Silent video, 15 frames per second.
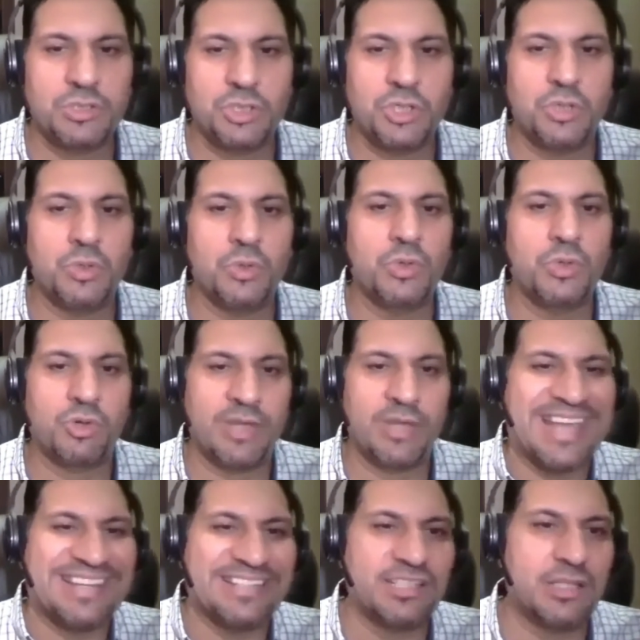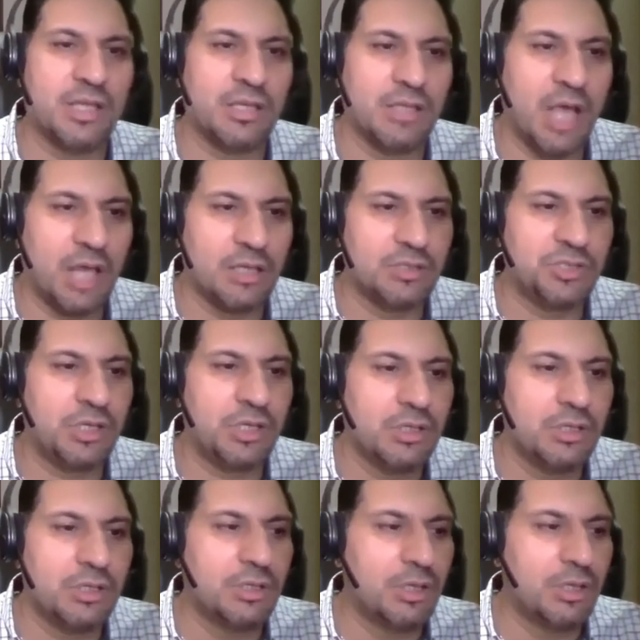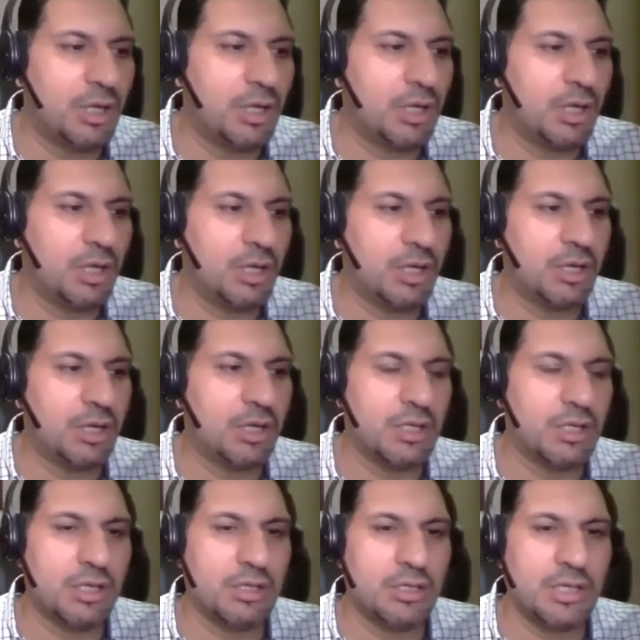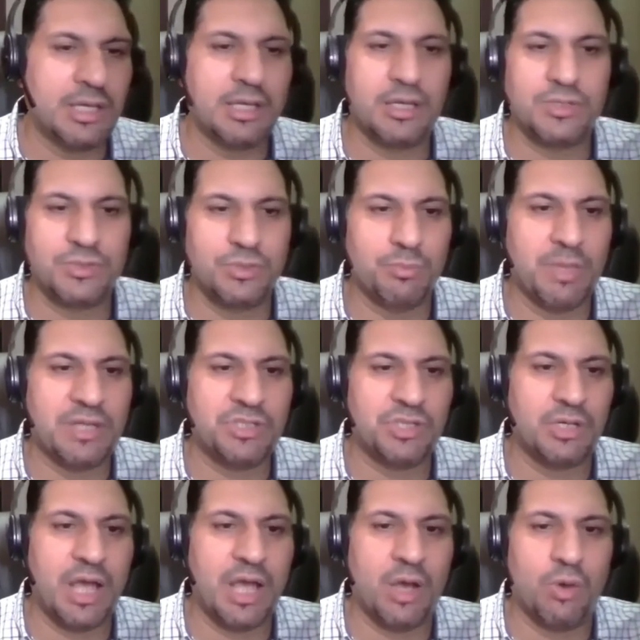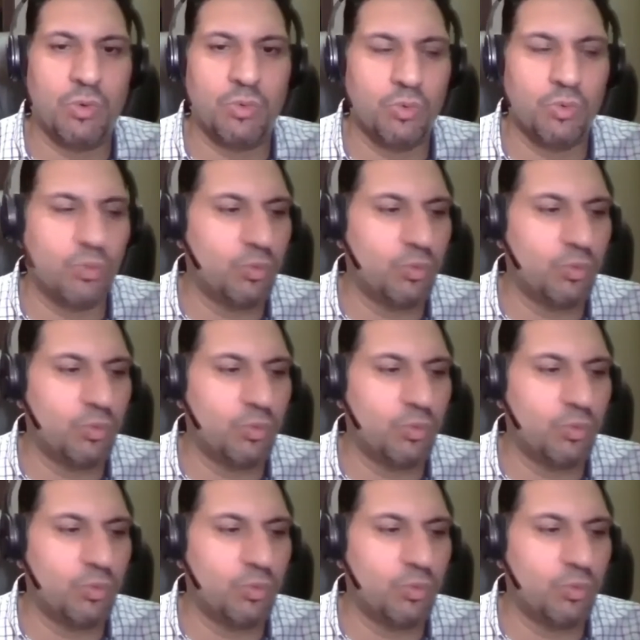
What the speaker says: to creating technology. Needless to mention how